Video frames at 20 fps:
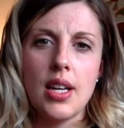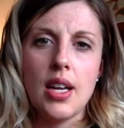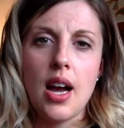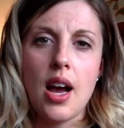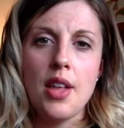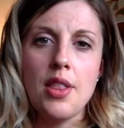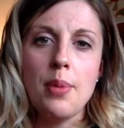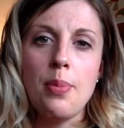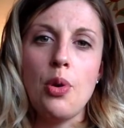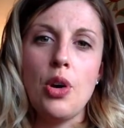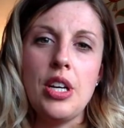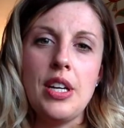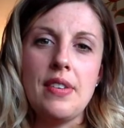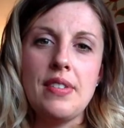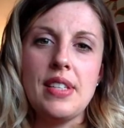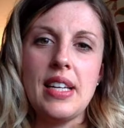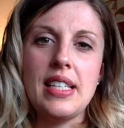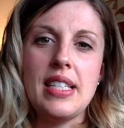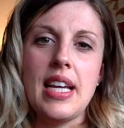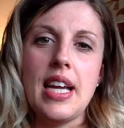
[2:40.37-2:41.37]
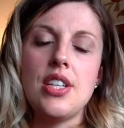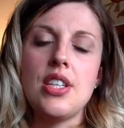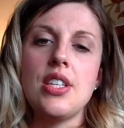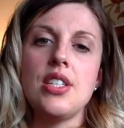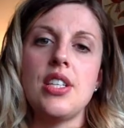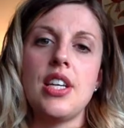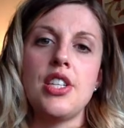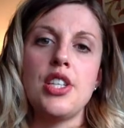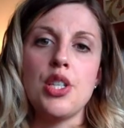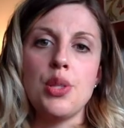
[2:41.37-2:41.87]
the point of
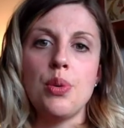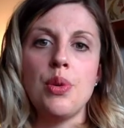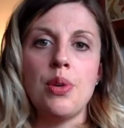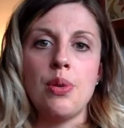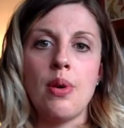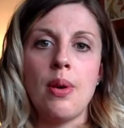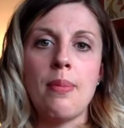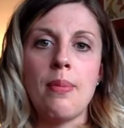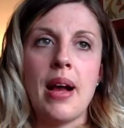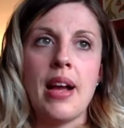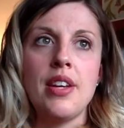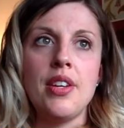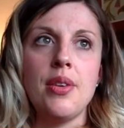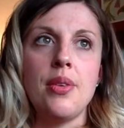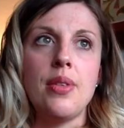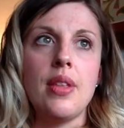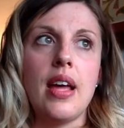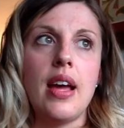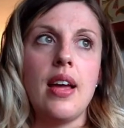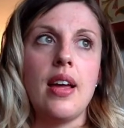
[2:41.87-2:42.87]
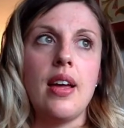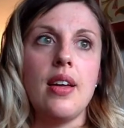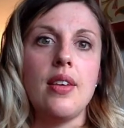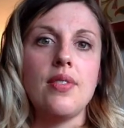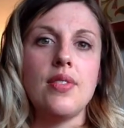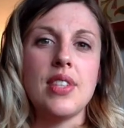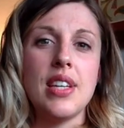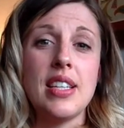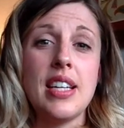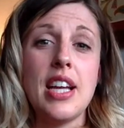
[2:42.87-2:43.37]
citations, I just want to remind you that
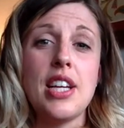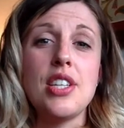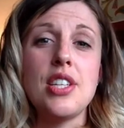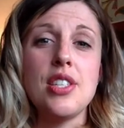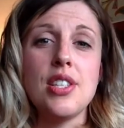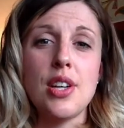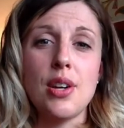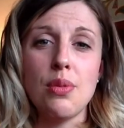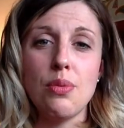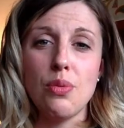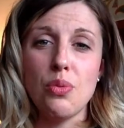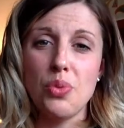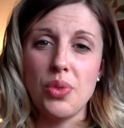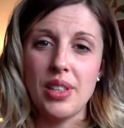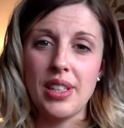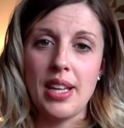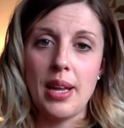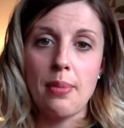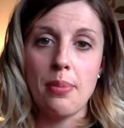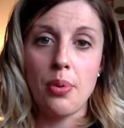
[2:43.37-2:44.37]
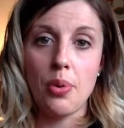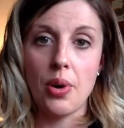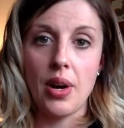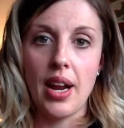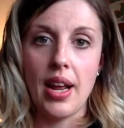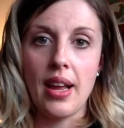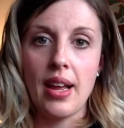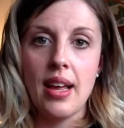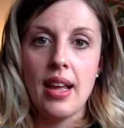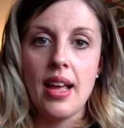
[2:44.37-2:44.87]
citations are really
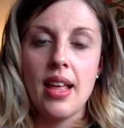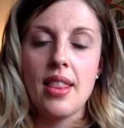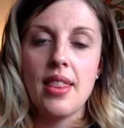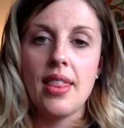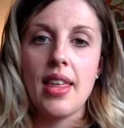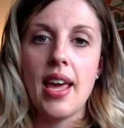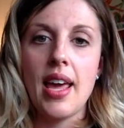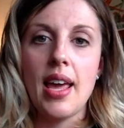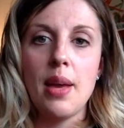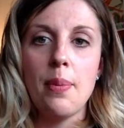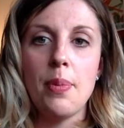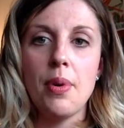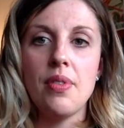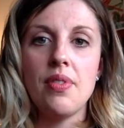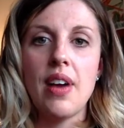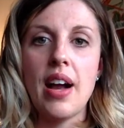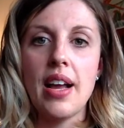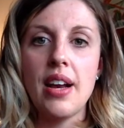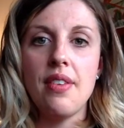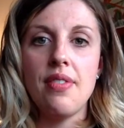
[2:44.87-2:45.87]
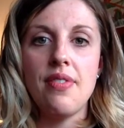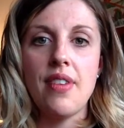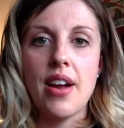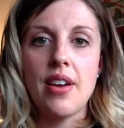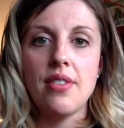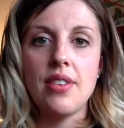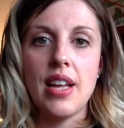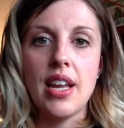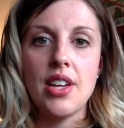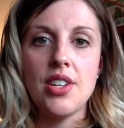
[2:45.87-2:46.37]
important. They provide a
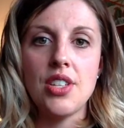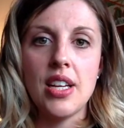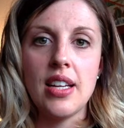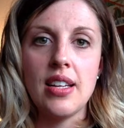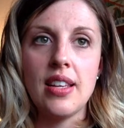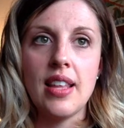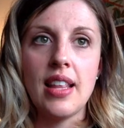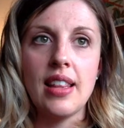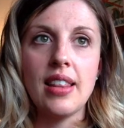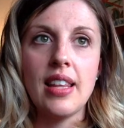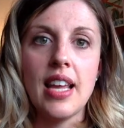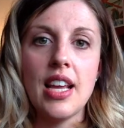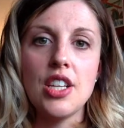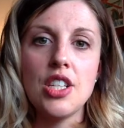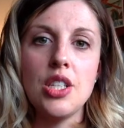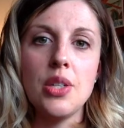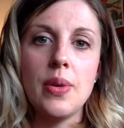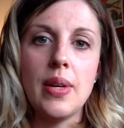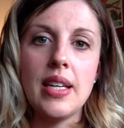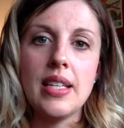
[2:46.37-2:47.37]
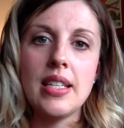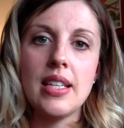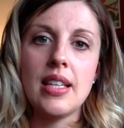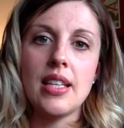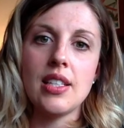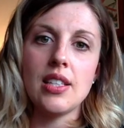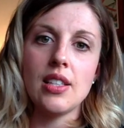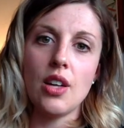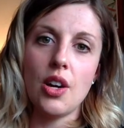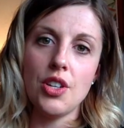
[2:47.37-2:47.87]
foundation that links you into
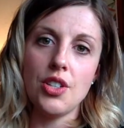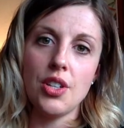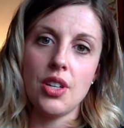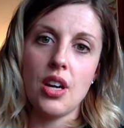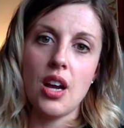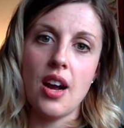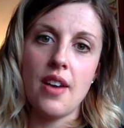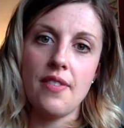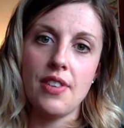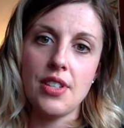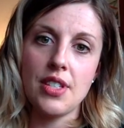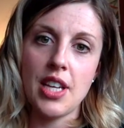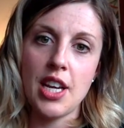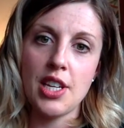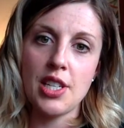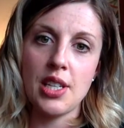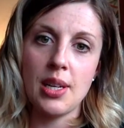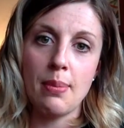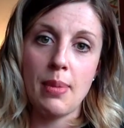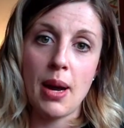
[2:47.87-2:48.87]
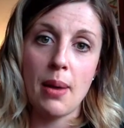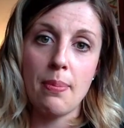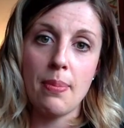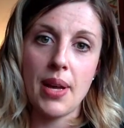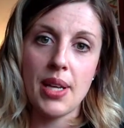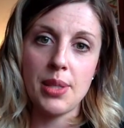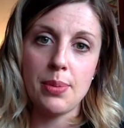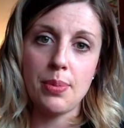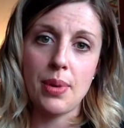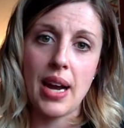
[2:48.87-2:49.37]
this larger conversation about
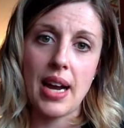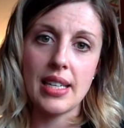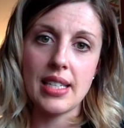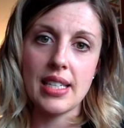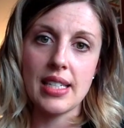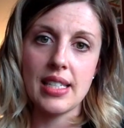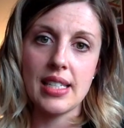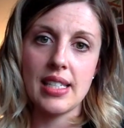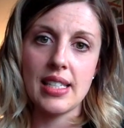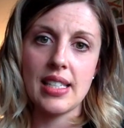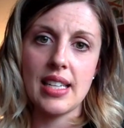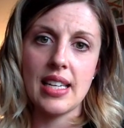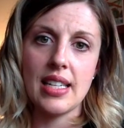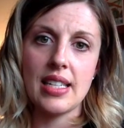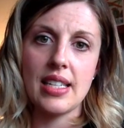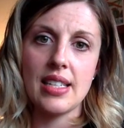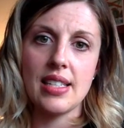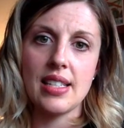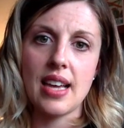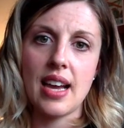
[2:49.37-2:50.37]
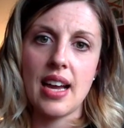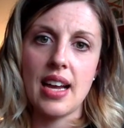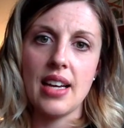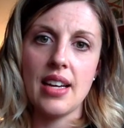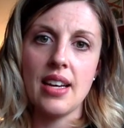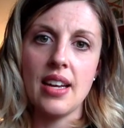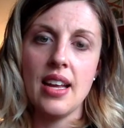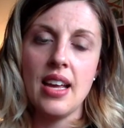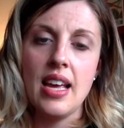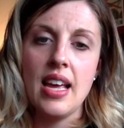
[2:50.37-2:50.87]
best practices in design.